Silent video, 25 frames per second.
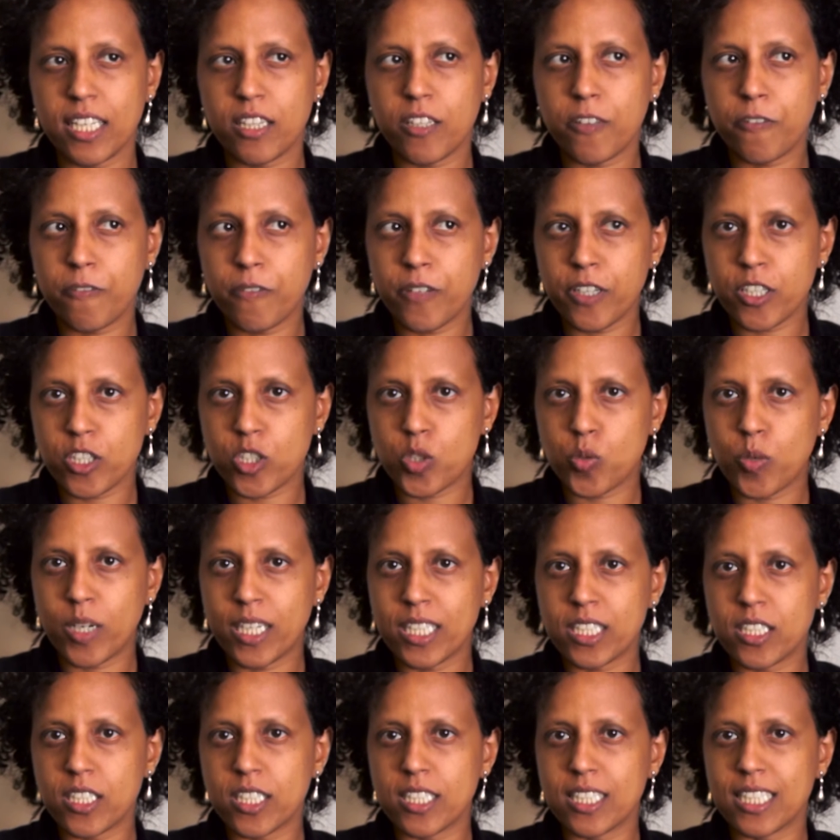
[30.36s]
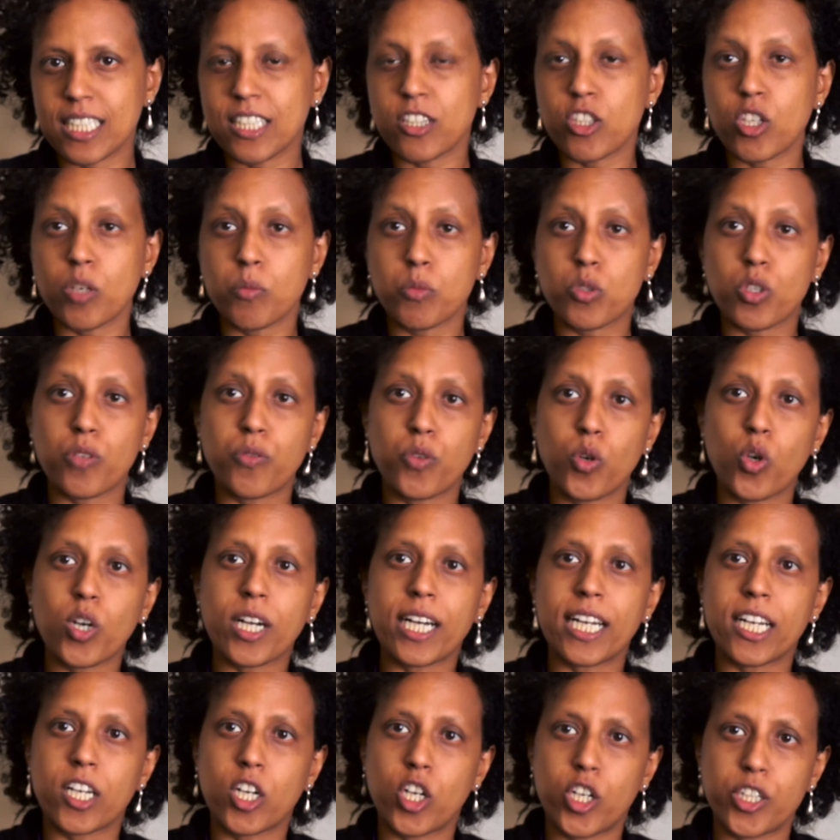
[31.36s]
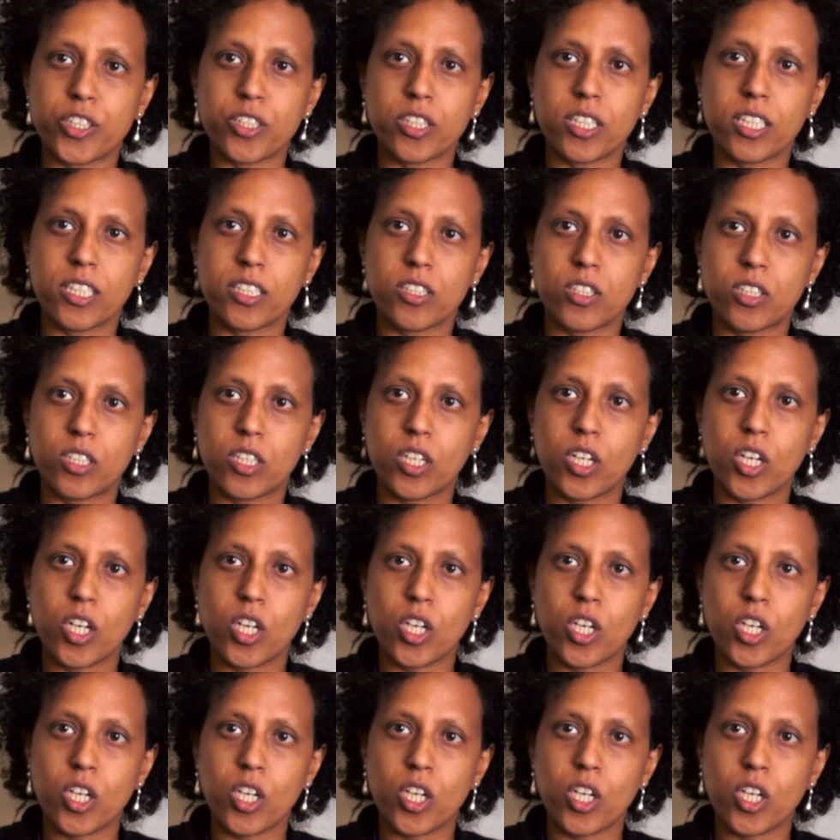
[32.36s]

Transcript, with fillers: The first one is in terms of local content.